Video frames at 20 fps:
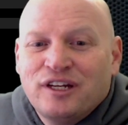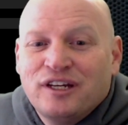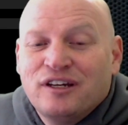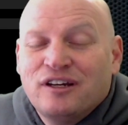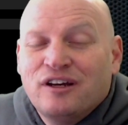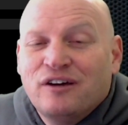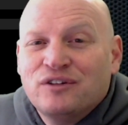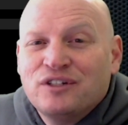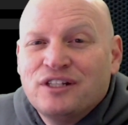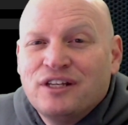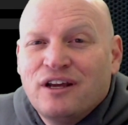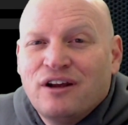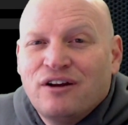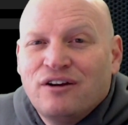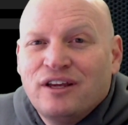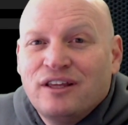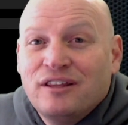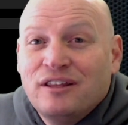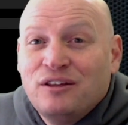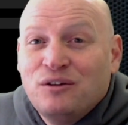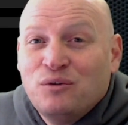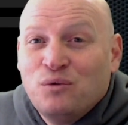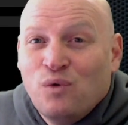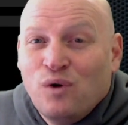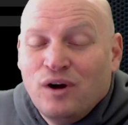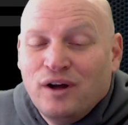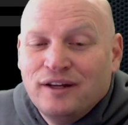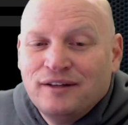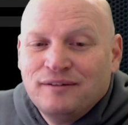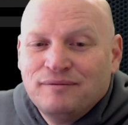that it covers the area that you
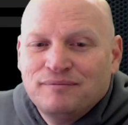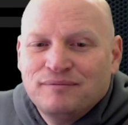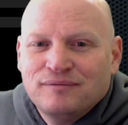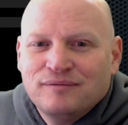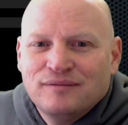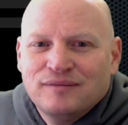want,